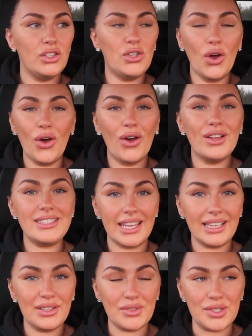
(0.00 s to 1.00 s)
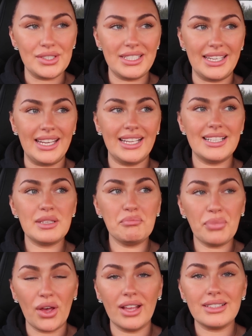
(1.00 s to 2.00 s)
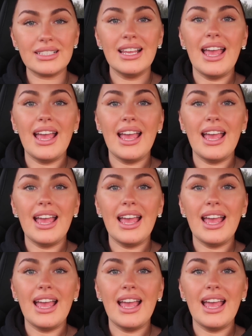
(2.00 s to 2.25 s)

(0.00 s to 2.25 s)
your daily routines, but